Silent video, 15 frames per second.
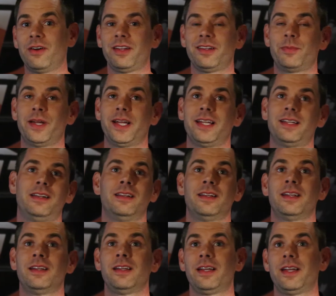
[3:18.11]
He's made,
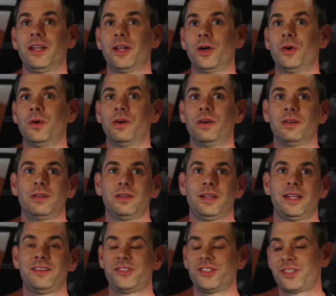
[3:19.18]

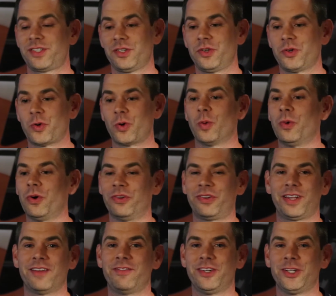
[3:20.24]
he's just a normal
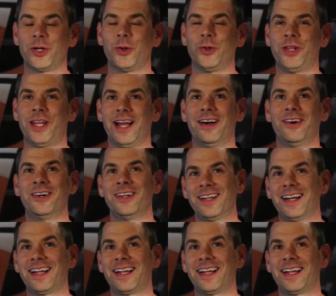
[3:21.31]
7-year-old now.